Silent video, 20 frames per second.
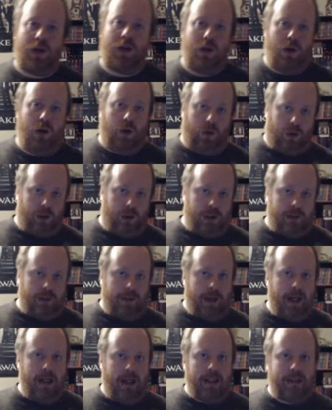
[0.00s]
Lorna's
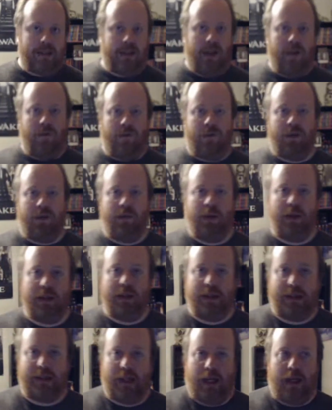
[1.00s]
past for the mutant
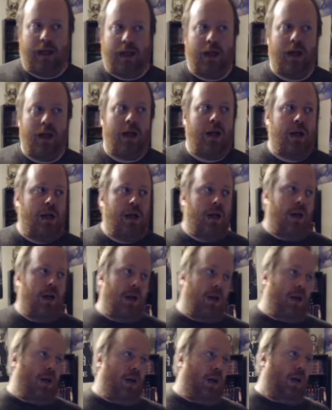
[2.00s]
side.
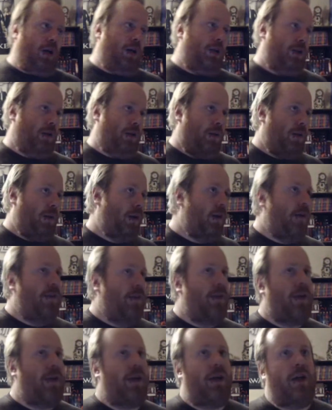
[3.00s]
So I wonder if
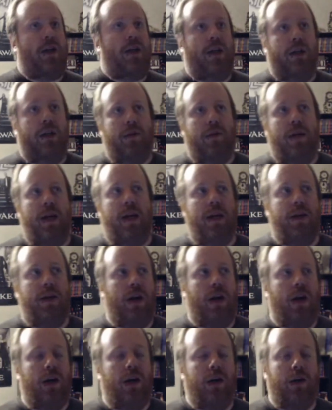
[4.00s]
they're going to hint
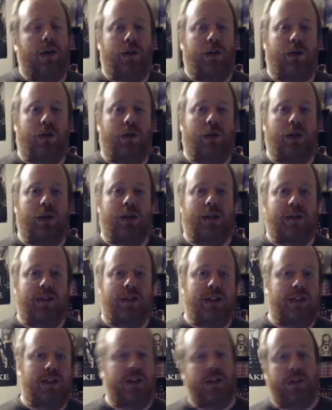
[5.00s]
her towards that
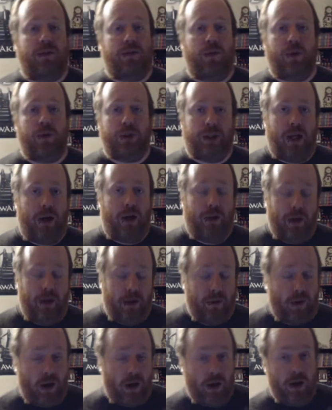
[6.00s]
this is a foreshadowing of
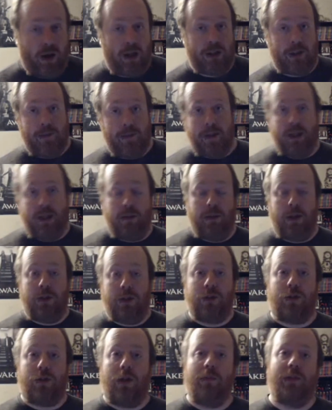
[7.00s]
her actually becoming an
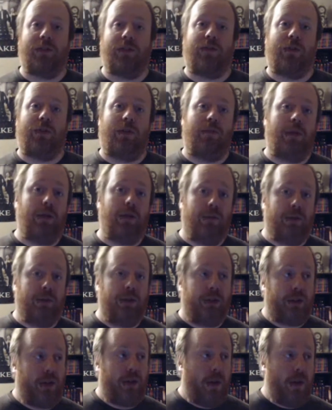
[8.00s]
extremist for the mutants.